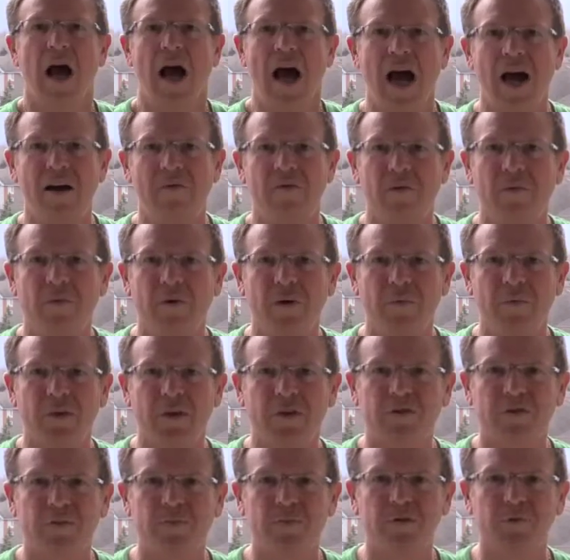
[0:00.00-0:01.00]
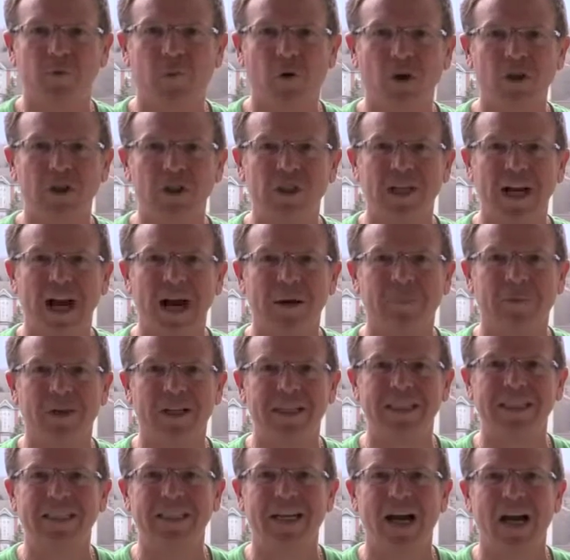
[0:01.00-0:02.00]
Hi everyone, Mitch from
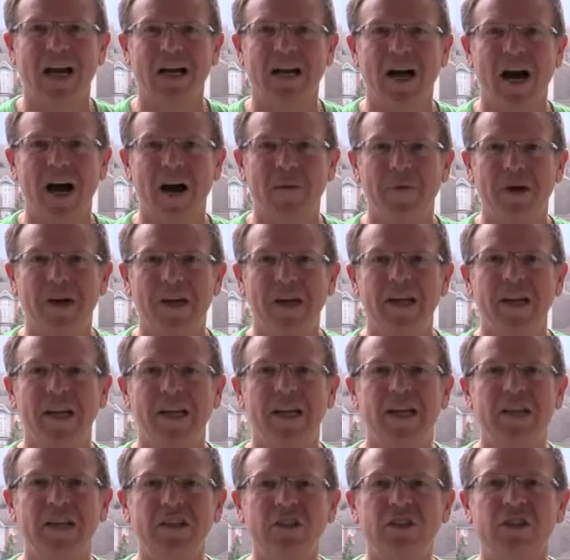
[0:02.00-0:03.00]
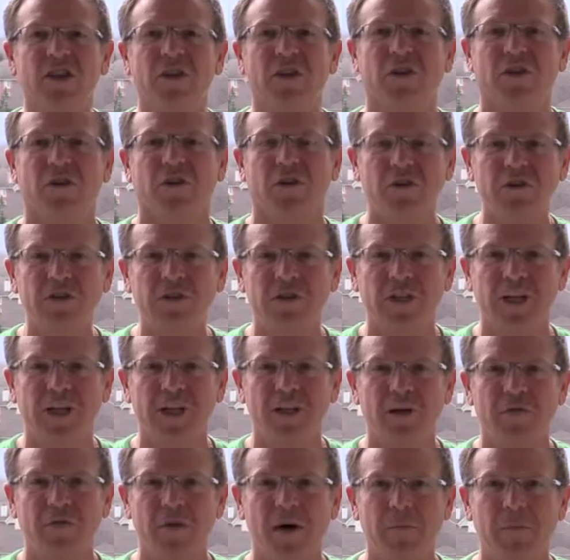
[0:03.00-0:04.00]
SportsChatPlace.com, and it is
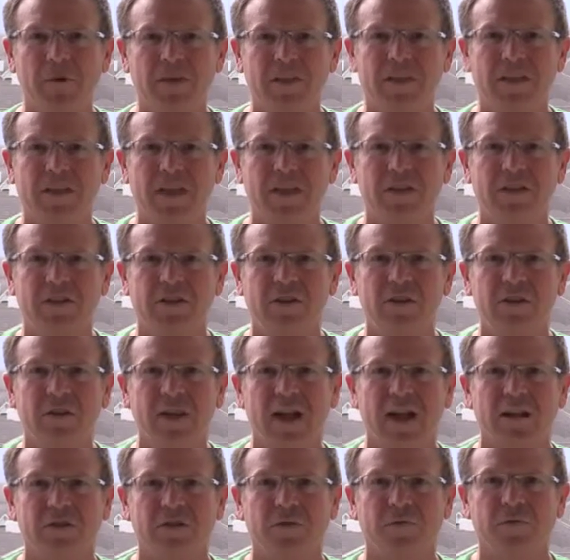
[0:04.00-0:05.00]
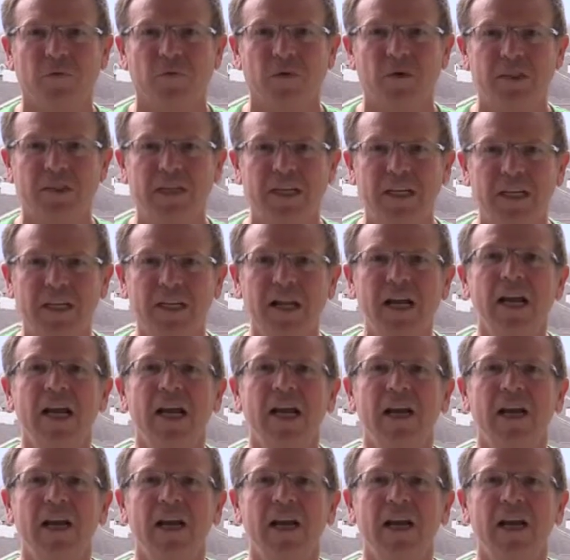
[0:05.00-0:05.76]
Thursday, November 6, 2014.